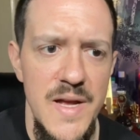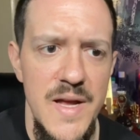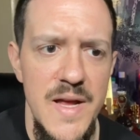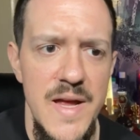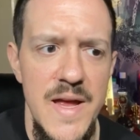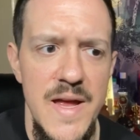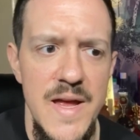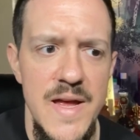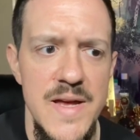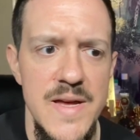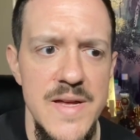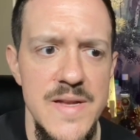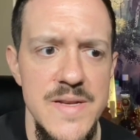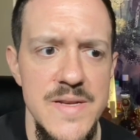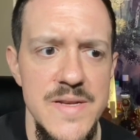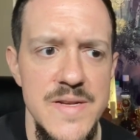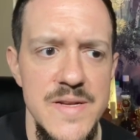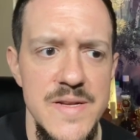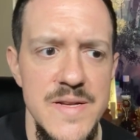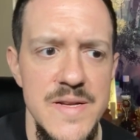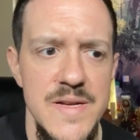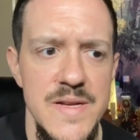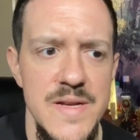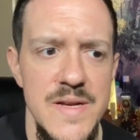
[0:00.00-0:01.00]
and
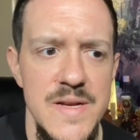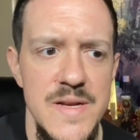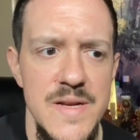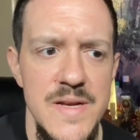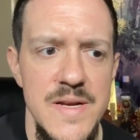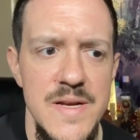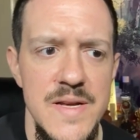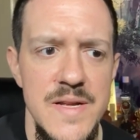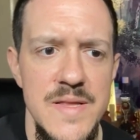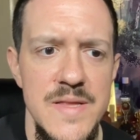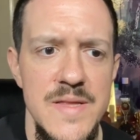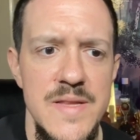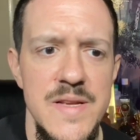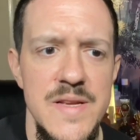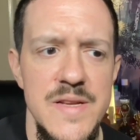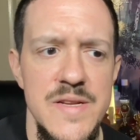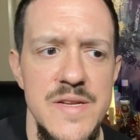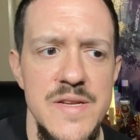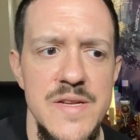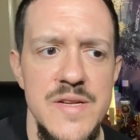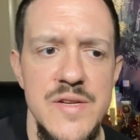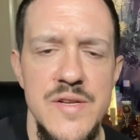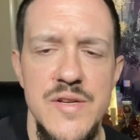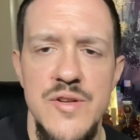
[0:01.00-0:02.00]
this
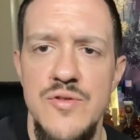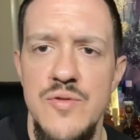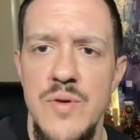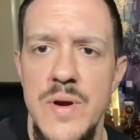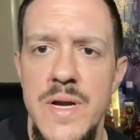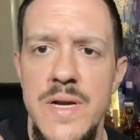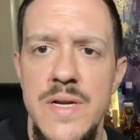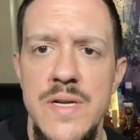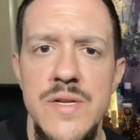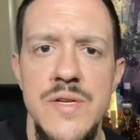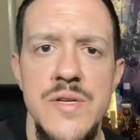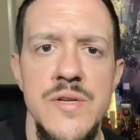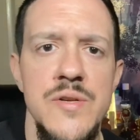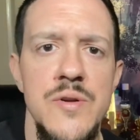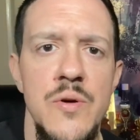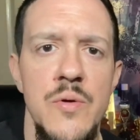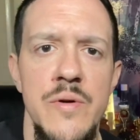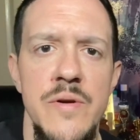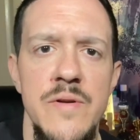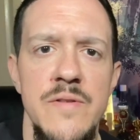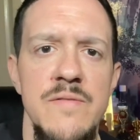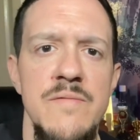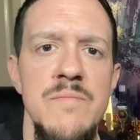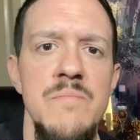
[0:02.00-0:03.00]
strange
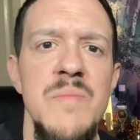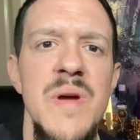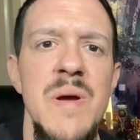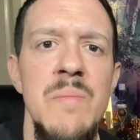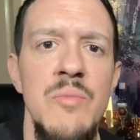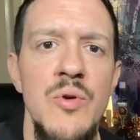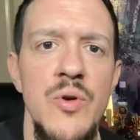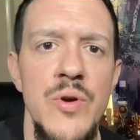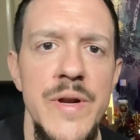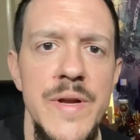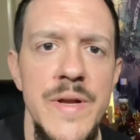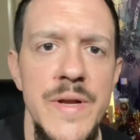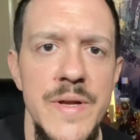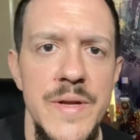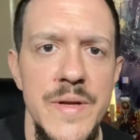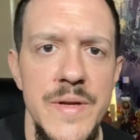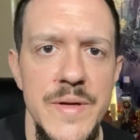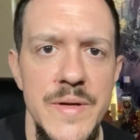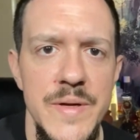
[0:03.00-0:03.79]
sort of memory